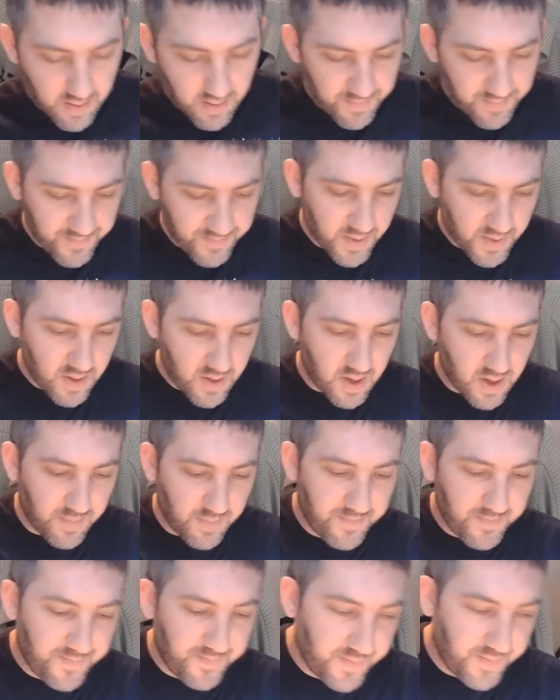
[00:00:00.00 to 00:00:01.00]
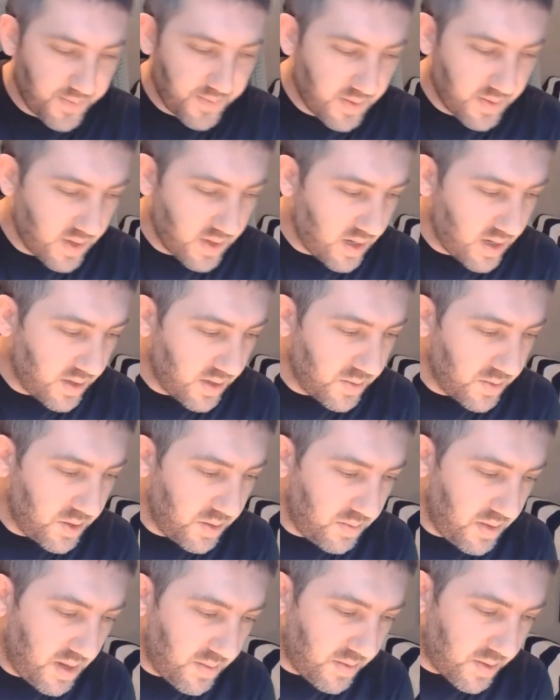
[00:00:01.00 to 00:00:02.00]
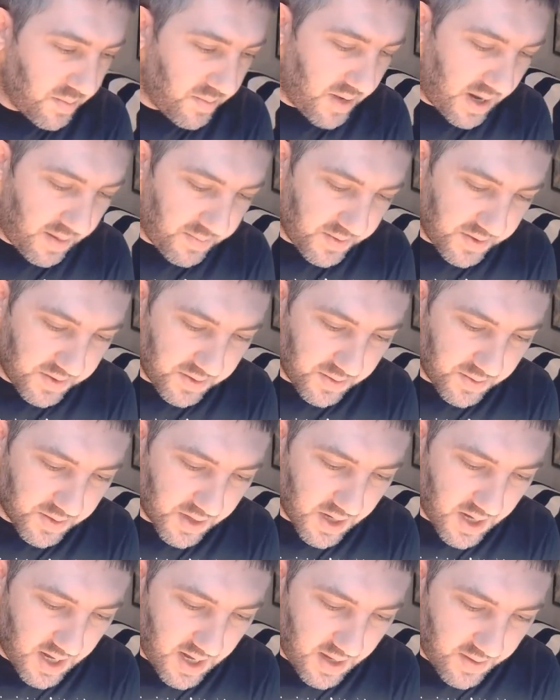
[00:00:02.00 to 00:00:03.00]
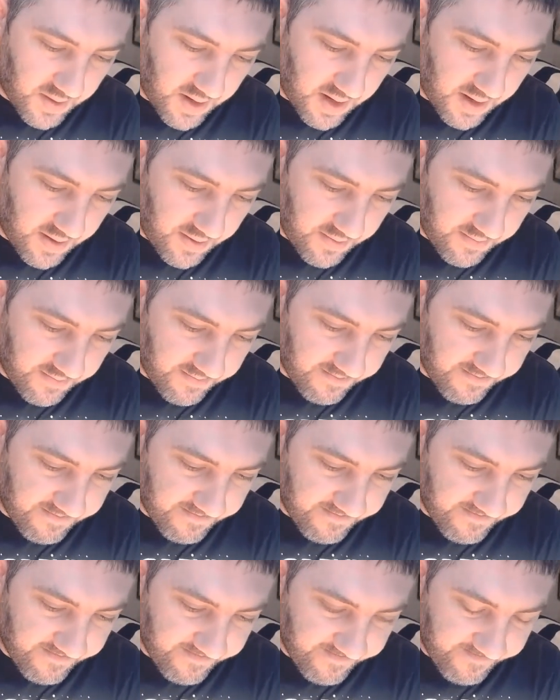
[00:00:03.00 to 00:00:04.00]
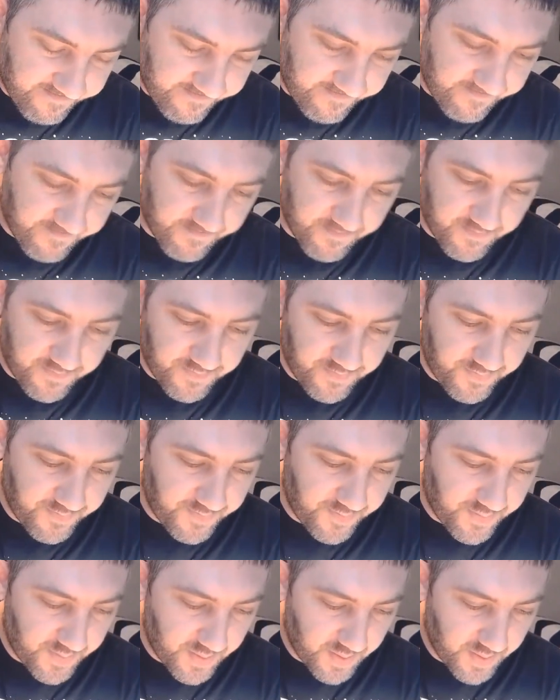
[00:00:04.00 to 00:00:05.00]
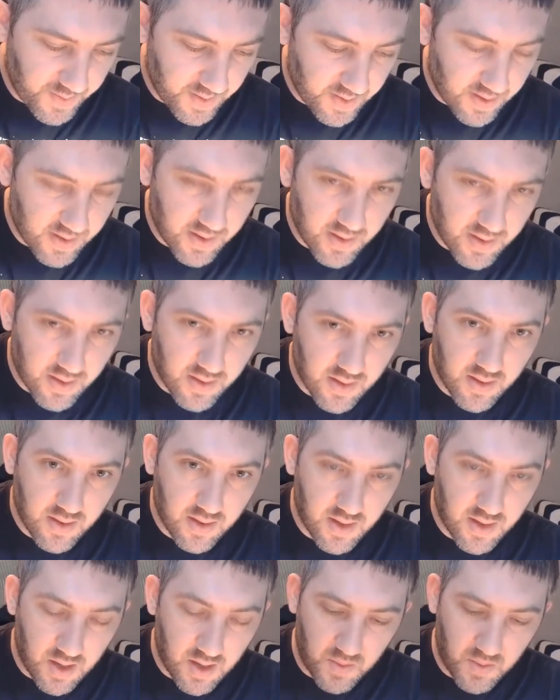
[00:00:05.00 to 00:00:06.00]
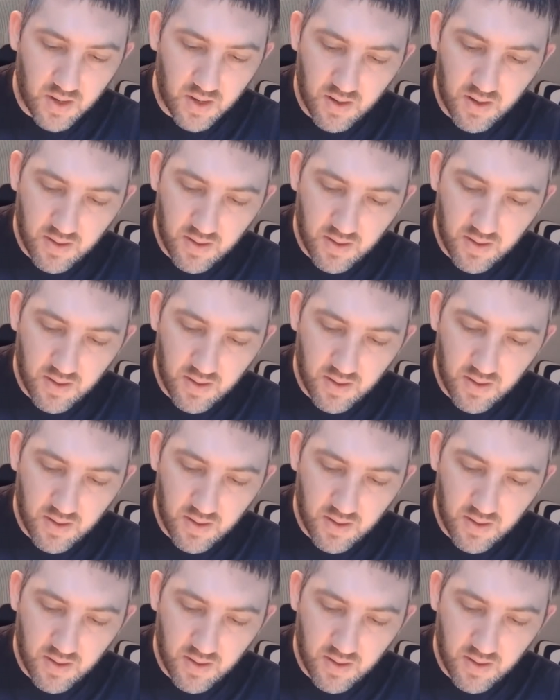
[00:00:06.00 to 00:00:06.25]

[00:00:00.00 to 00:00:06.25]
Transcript: Alright. We should be able to pop this little guy out now. There we are.